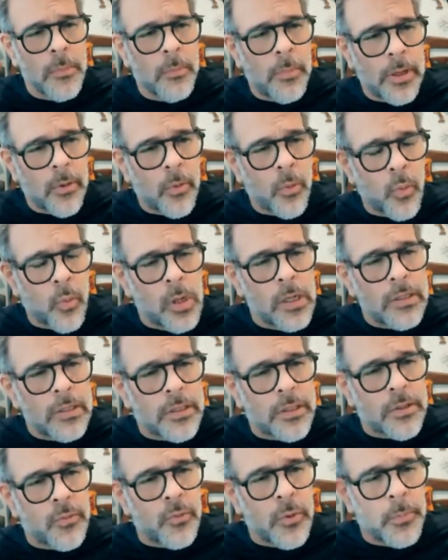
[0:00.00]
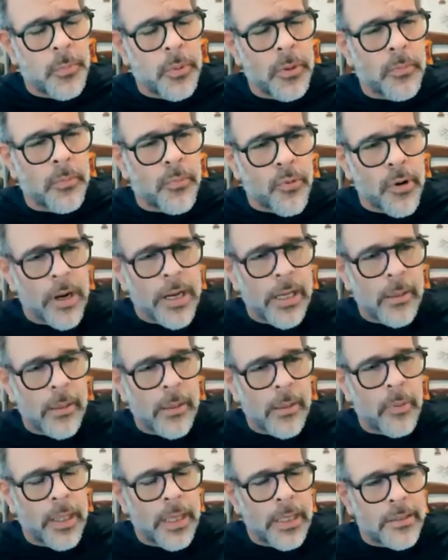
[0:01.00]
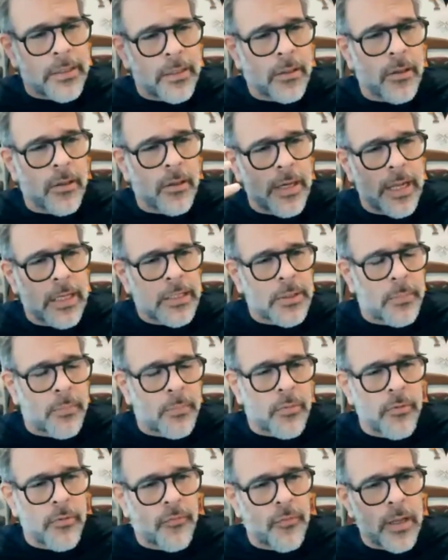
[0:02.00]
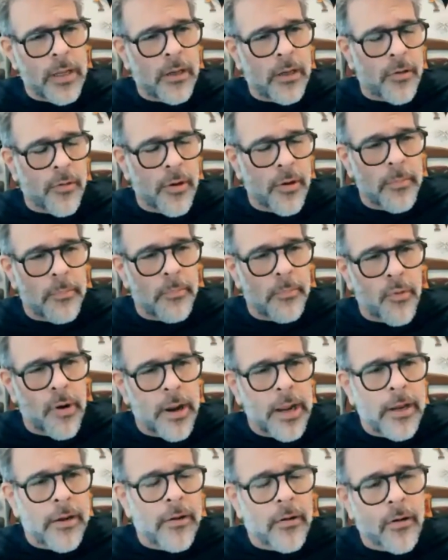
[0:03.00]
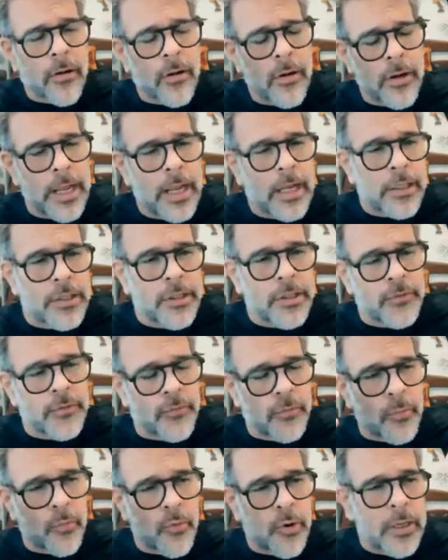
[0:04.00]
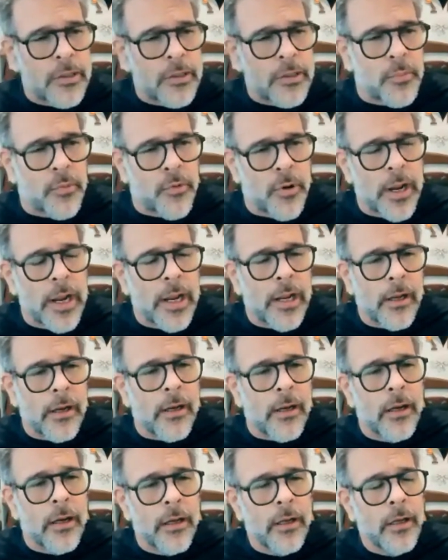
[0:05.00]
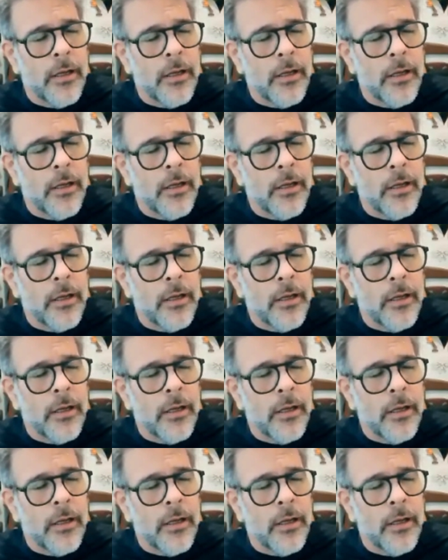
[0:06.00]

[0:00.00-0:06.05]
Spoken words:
But once we put brain implants that connect, they create brain connections from brain to brain,